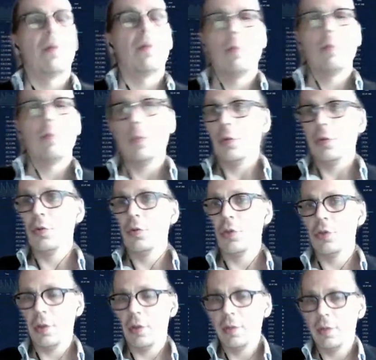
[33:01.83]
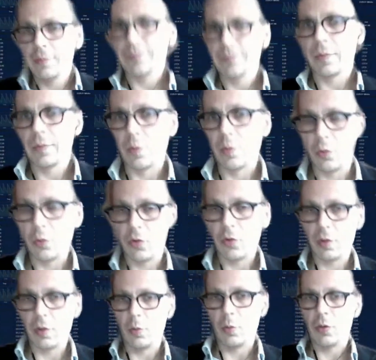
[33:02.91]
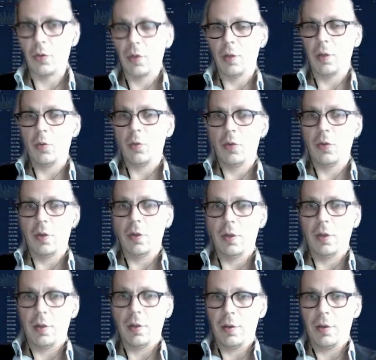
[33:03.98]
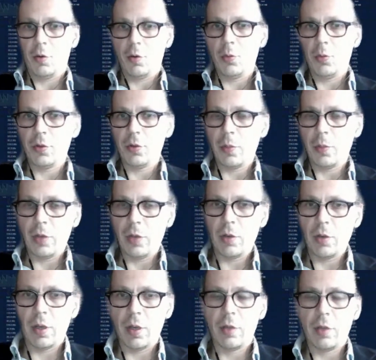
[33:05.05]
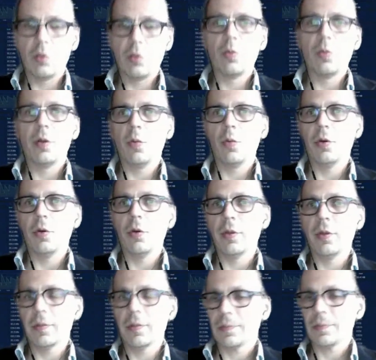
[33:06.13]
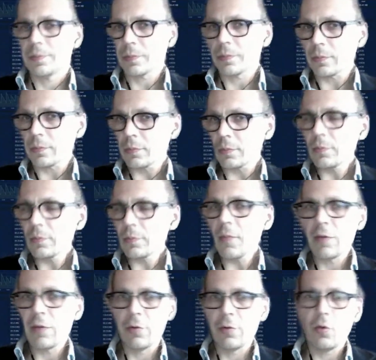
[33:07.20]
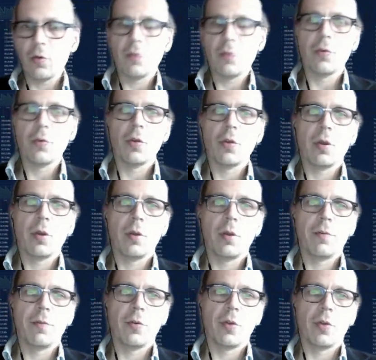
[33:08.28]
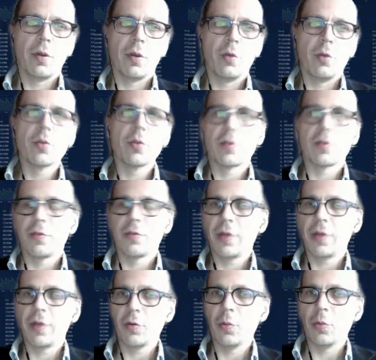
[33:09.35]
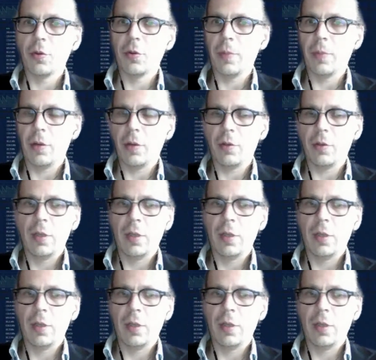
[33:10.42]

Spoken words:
people to join with a computing power and to be rewarded for the usage of that computing power.